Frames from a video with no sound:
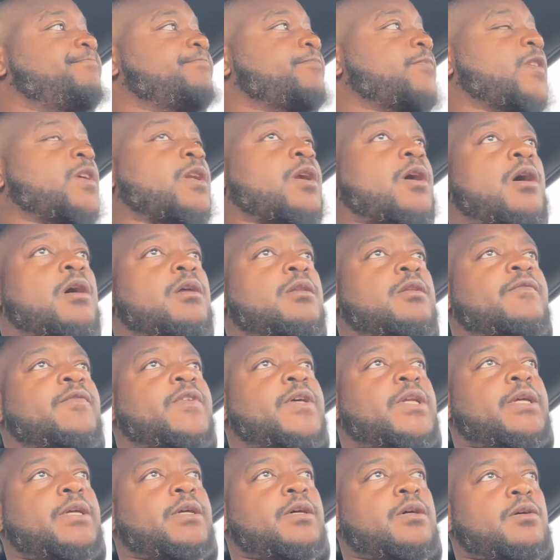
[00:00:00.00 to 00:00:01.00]
at all the
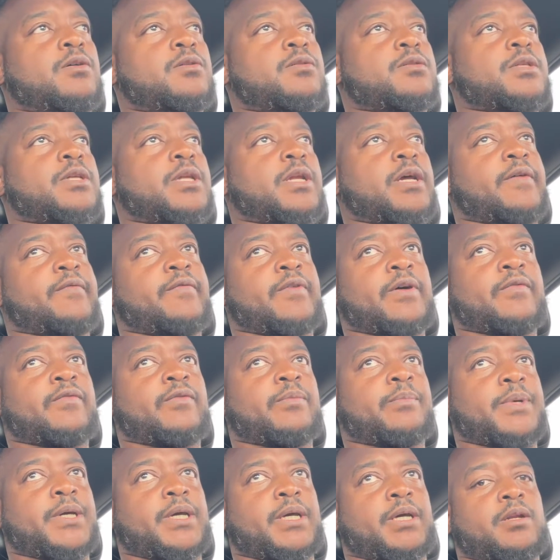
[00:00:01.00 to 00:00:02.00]
videos that I've ever
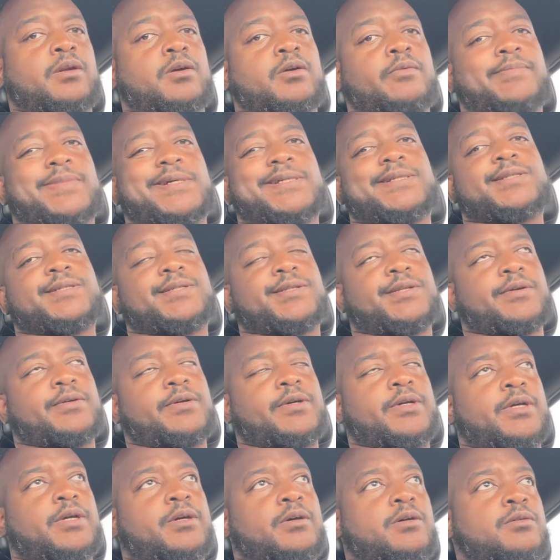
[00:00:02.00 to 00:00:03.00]
made on my
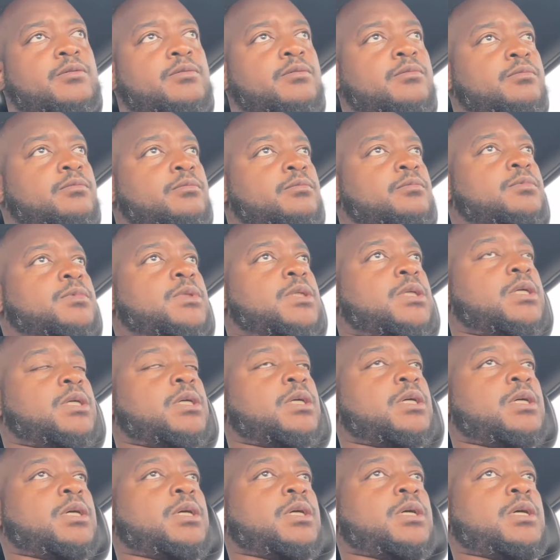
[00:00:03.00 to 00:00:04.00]
stereo,
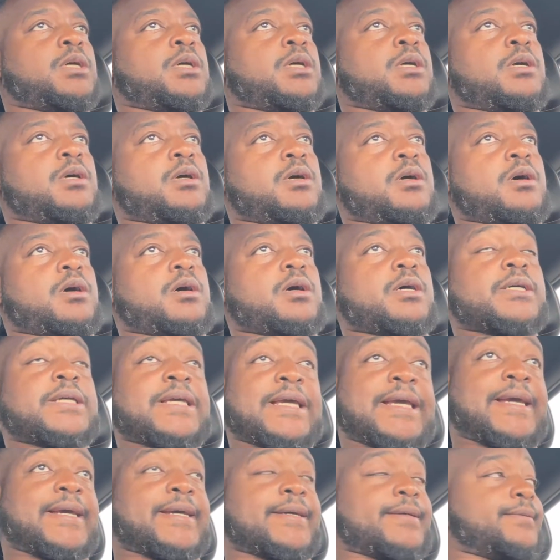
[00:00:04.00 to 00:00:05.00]

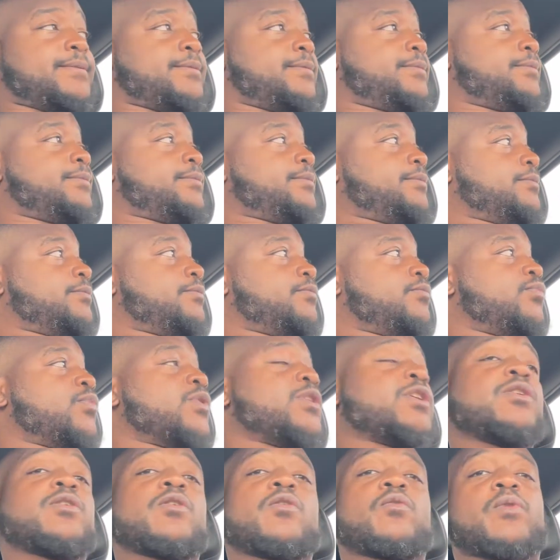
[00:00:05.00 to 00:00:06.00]
again, when
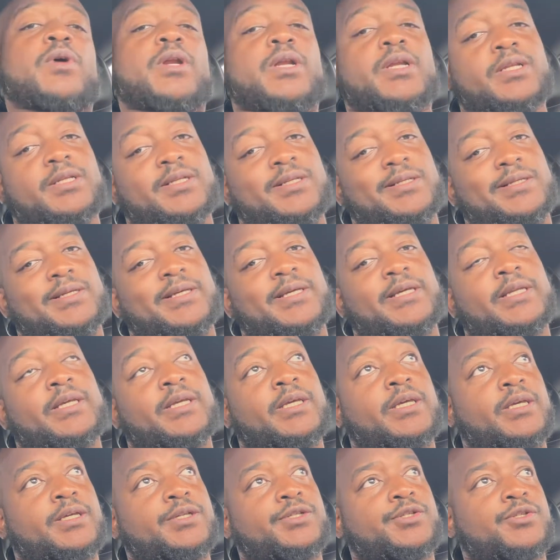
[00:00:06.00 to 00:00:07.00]
you don't run into
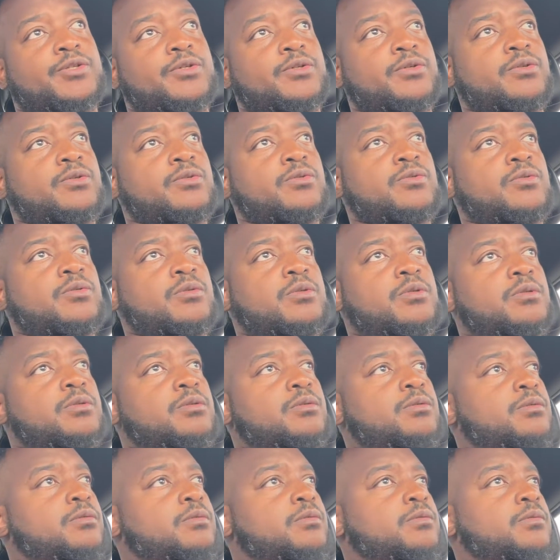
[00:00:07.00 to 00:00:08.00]
any issues,
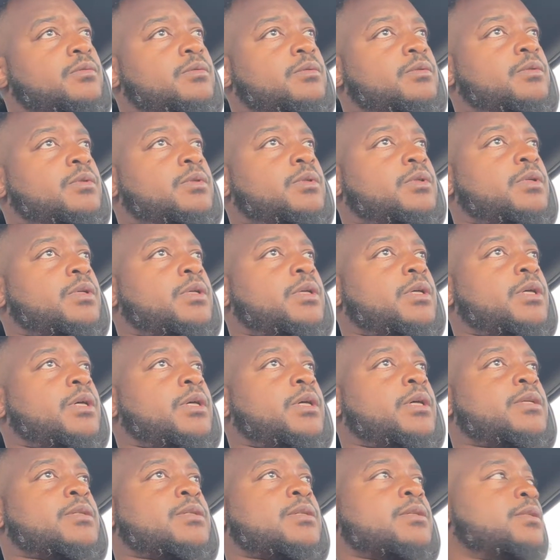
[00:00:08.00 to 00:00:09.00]

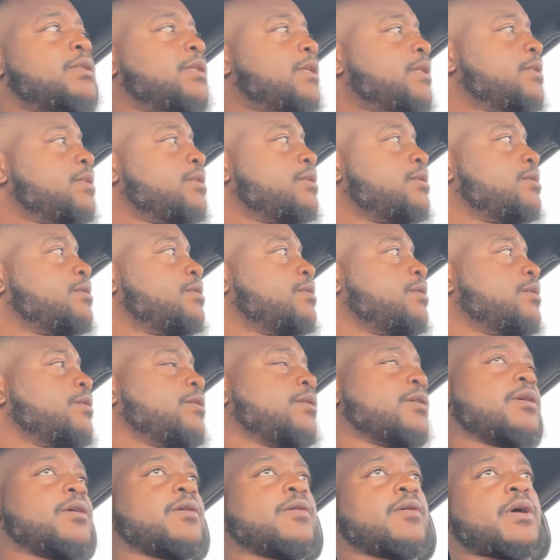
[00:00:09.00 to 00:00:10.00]
it's a decent
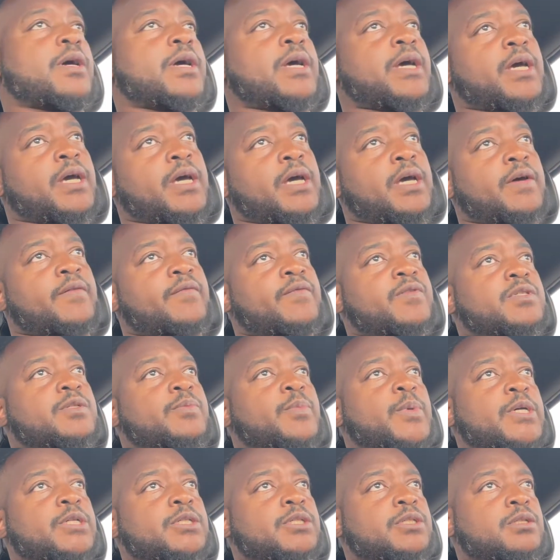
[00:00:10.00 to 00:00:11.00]
stereo to have,
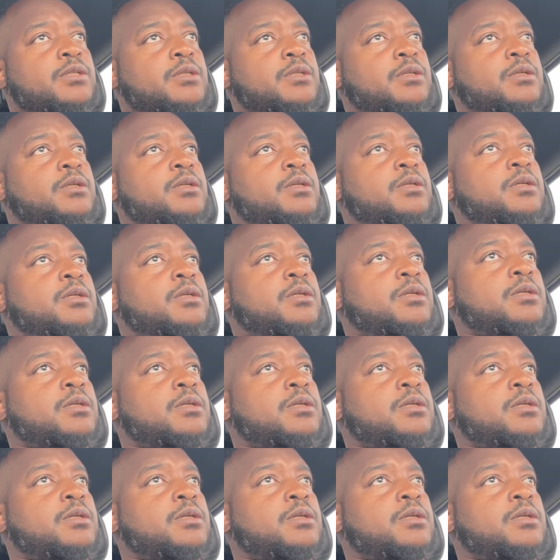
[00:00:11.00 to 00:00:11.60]
especially